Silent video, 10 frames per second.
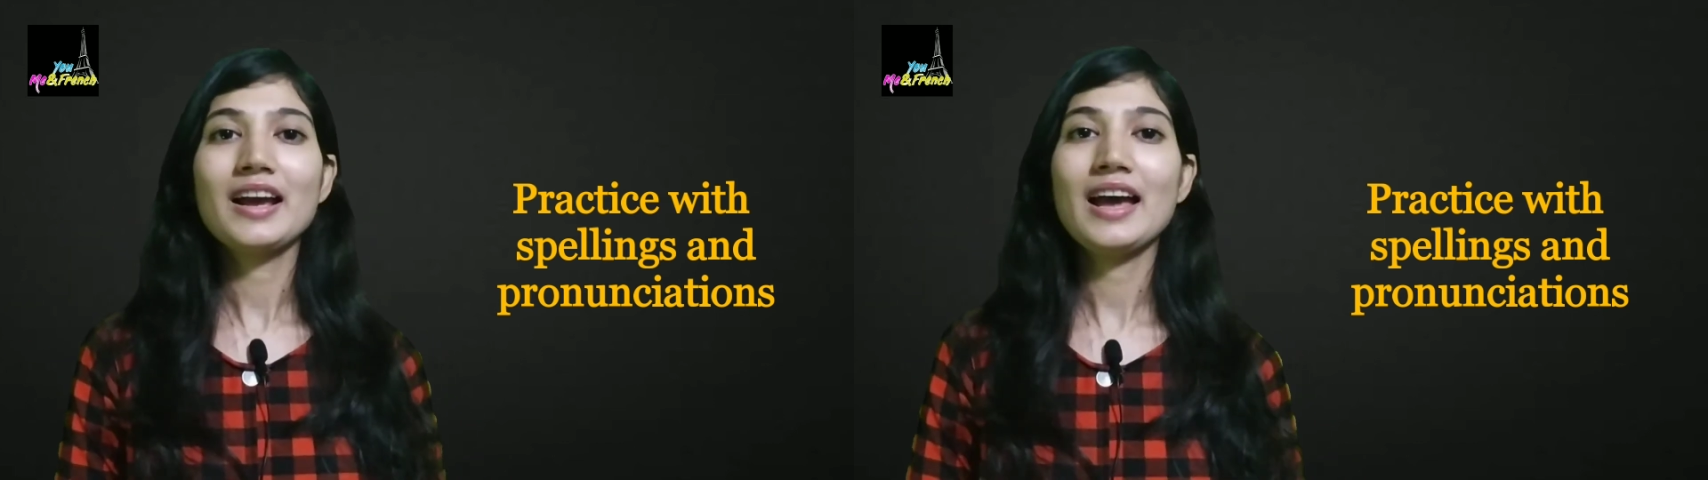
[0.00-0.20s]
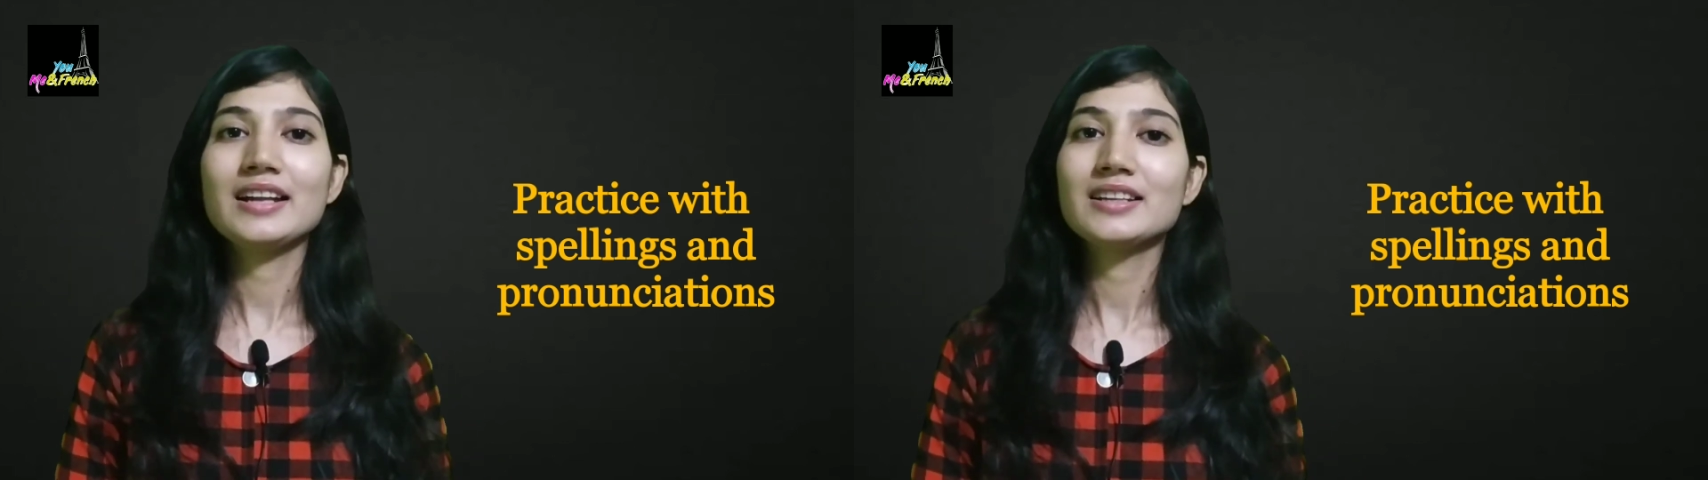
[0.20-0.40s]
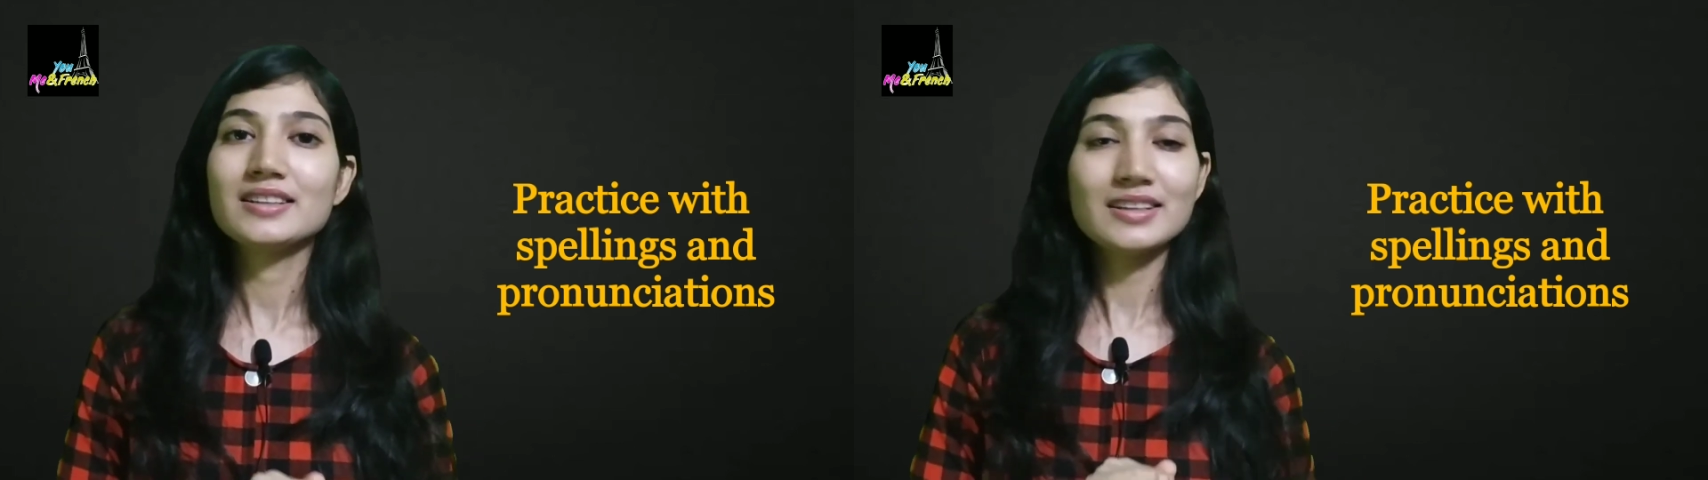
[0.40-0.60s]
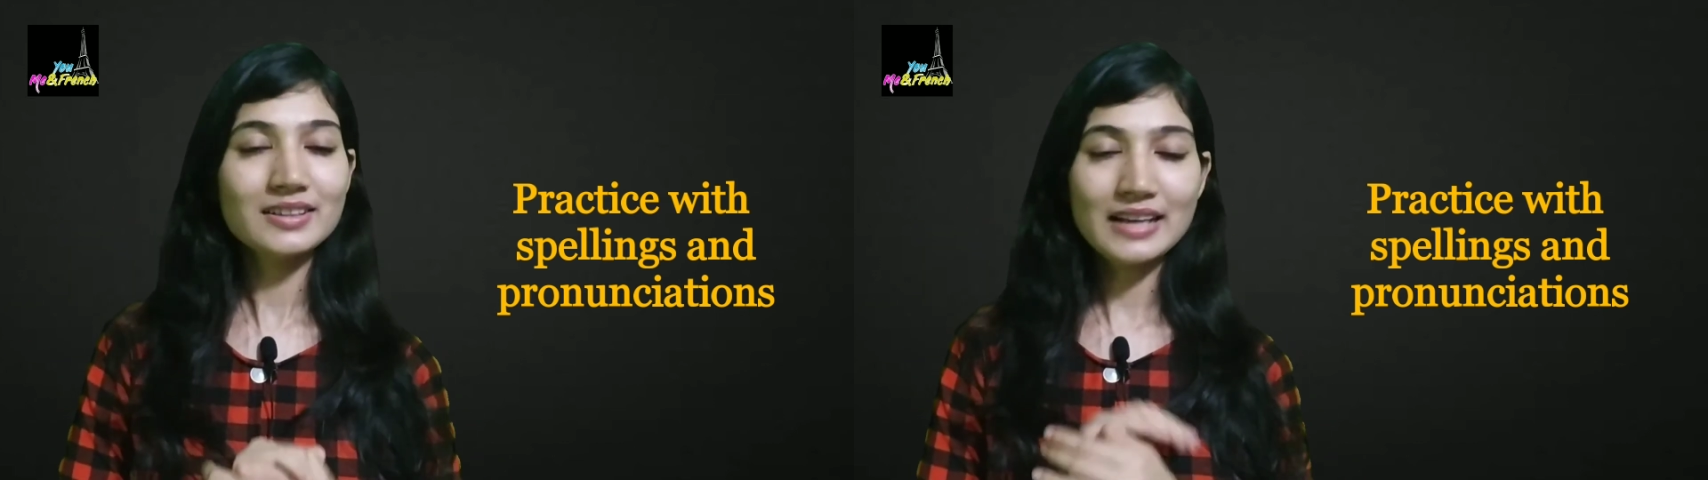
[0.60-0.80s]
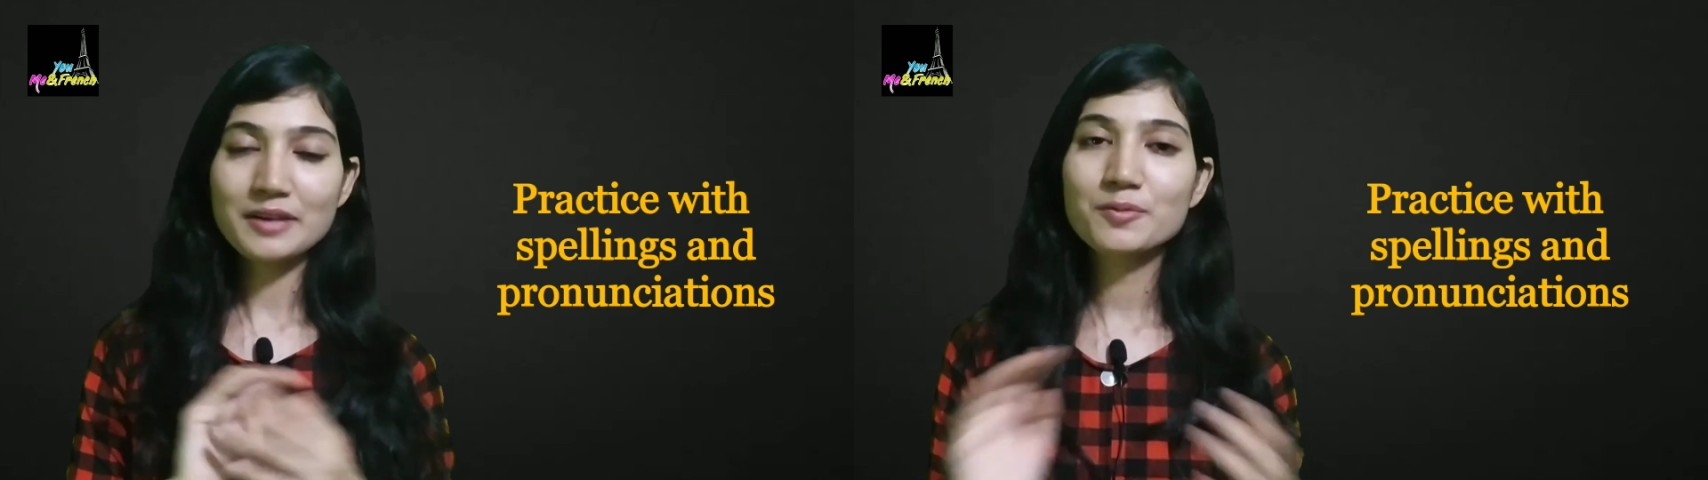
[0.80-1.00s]
and
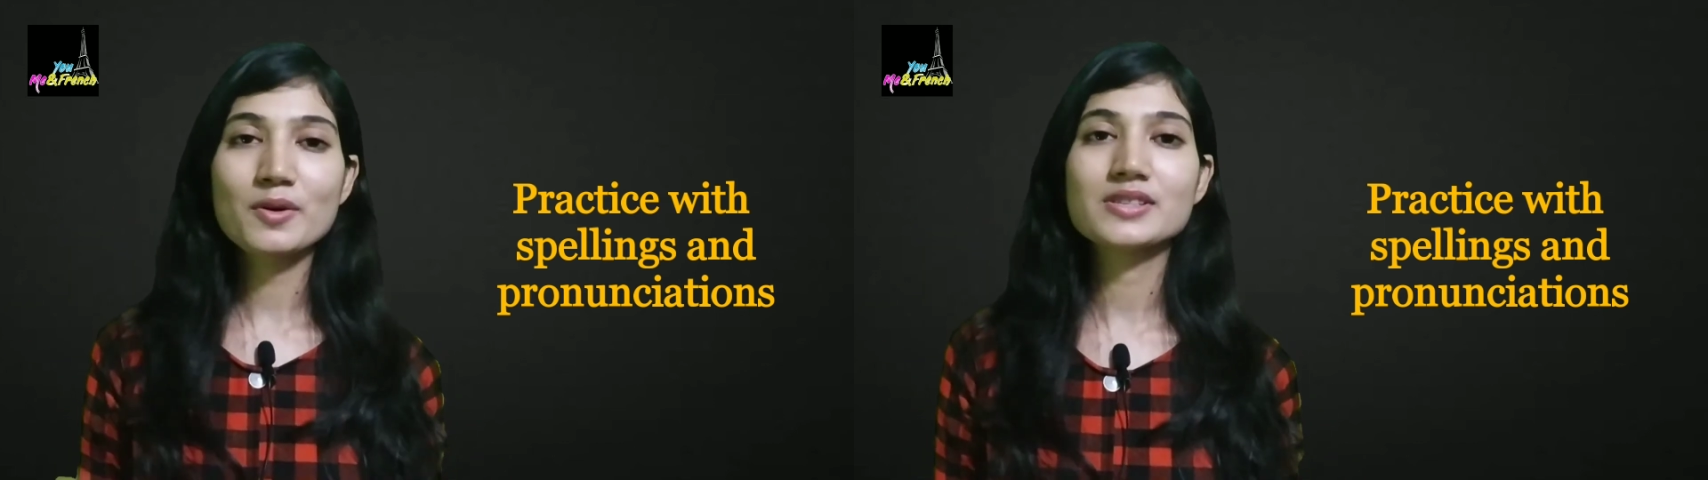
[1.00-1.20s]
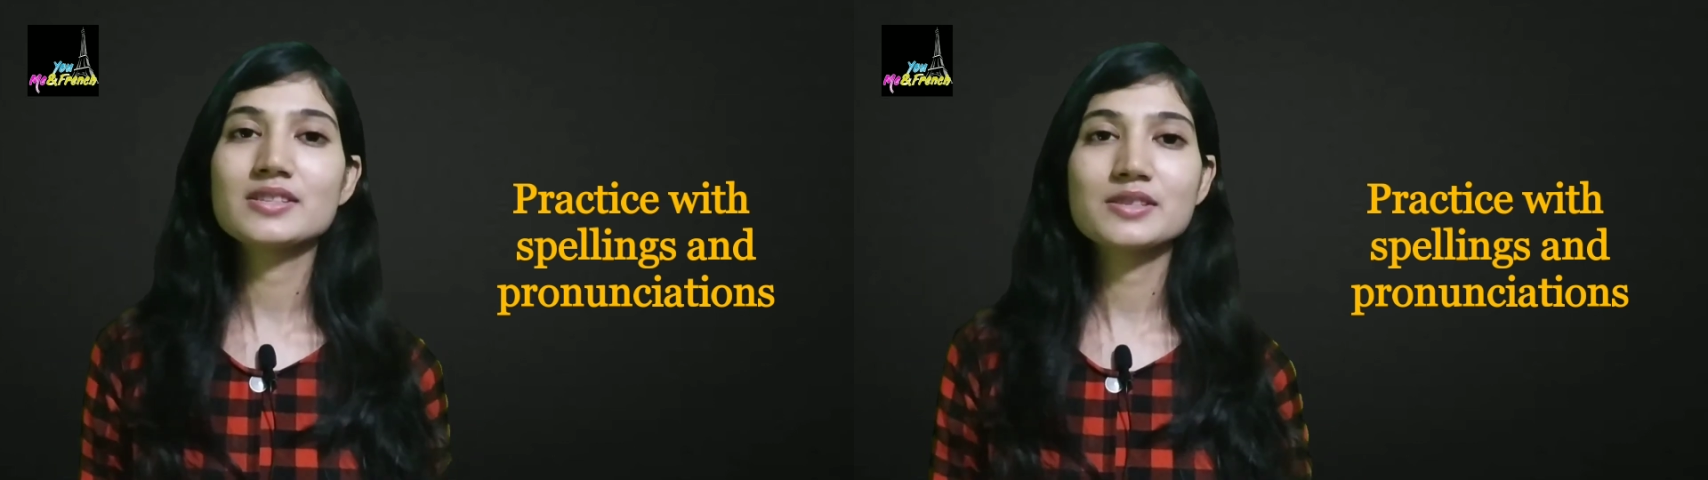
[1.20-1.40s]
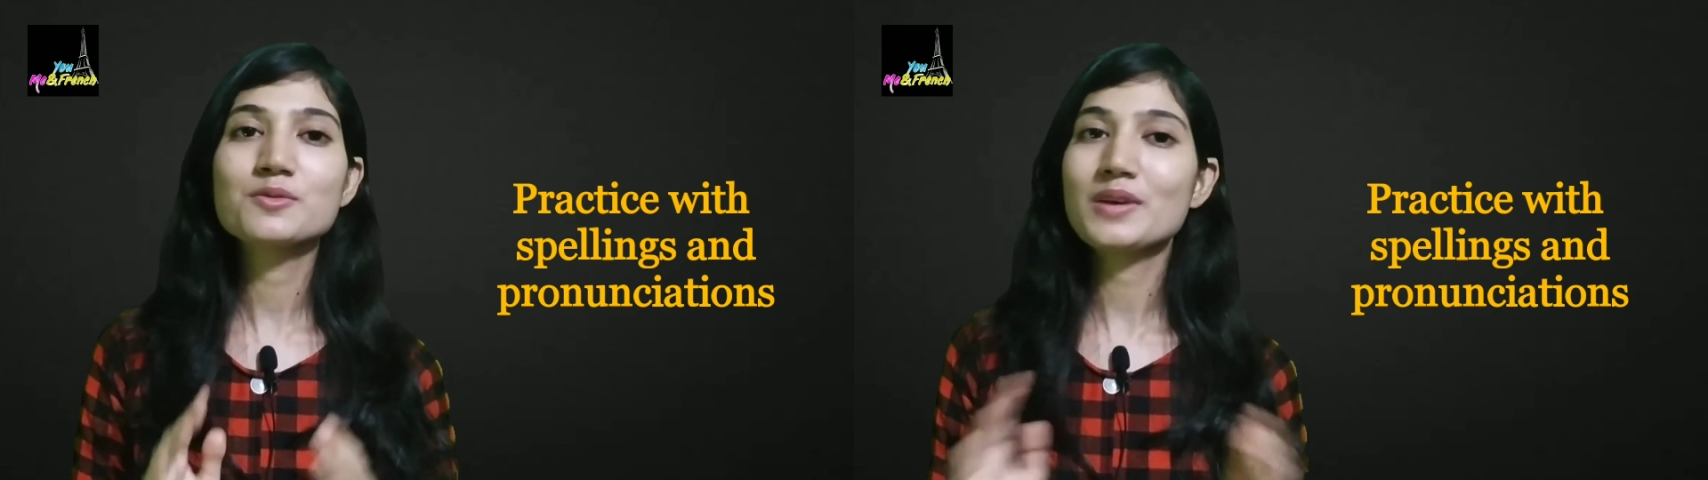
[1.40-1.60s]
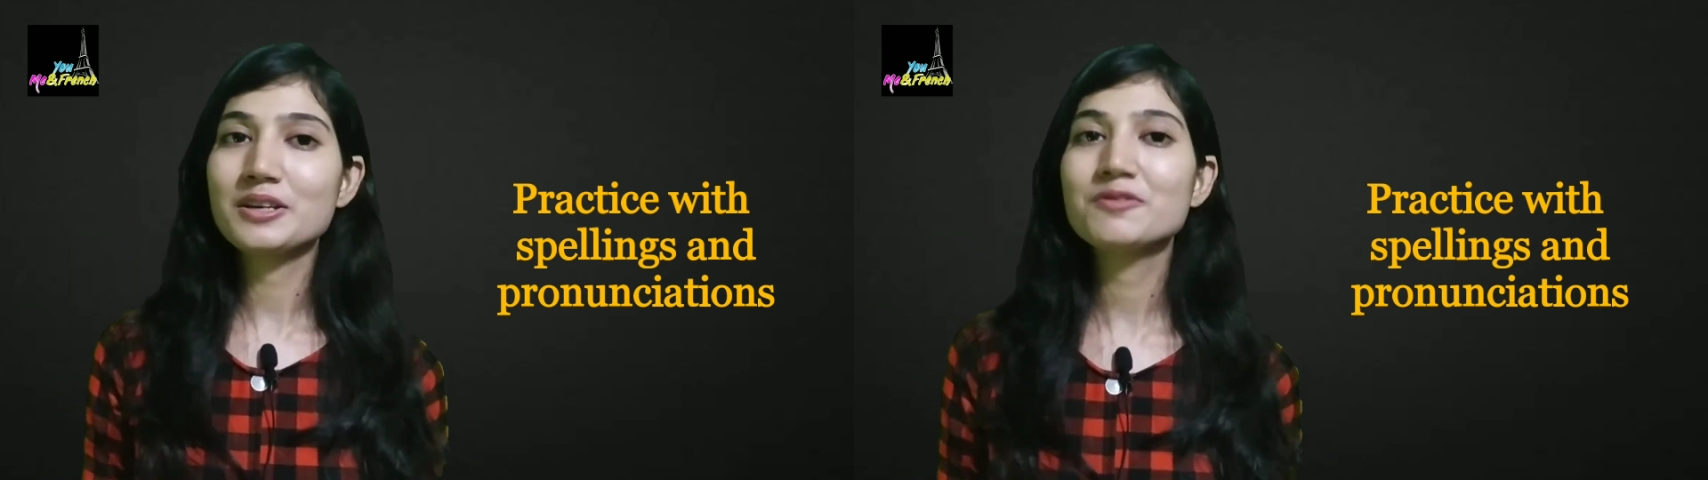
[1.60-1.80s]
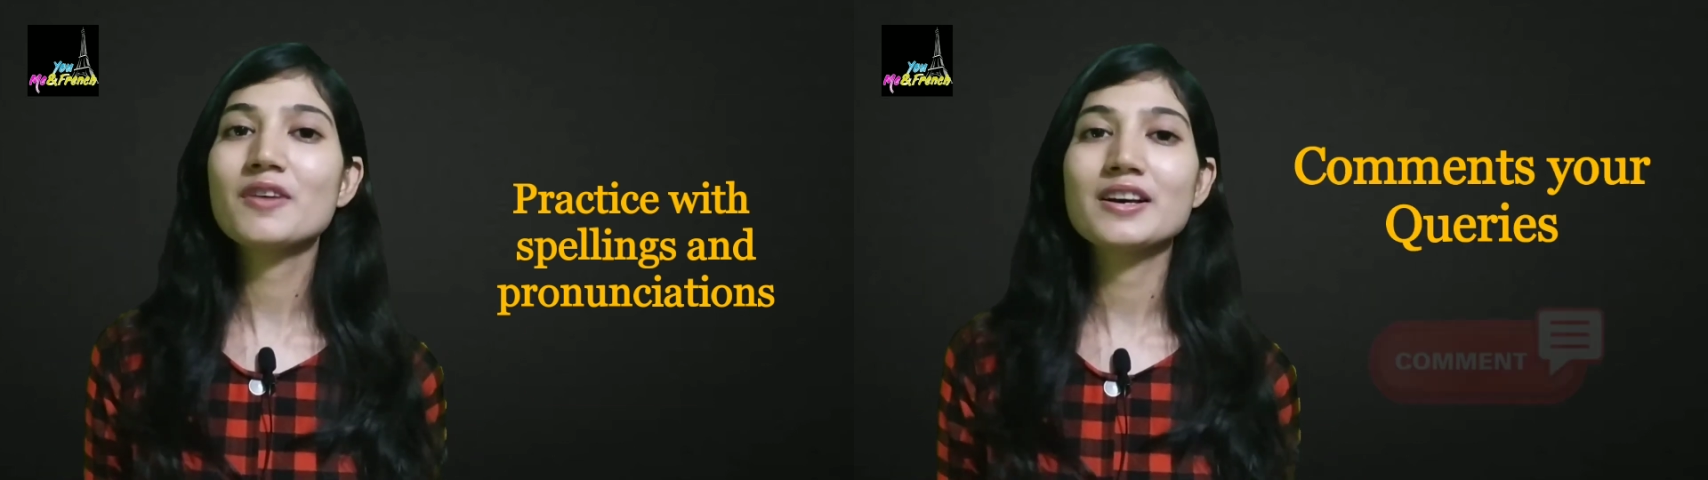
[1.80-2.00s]
that process is
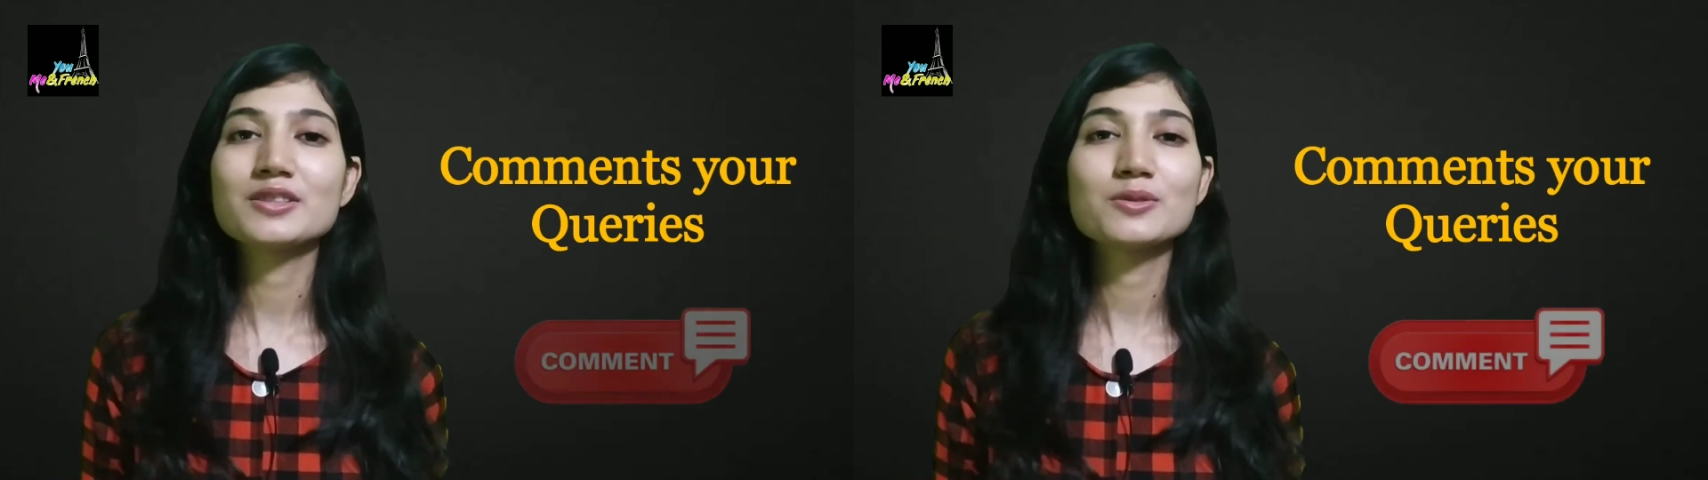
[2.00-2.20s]
very fast,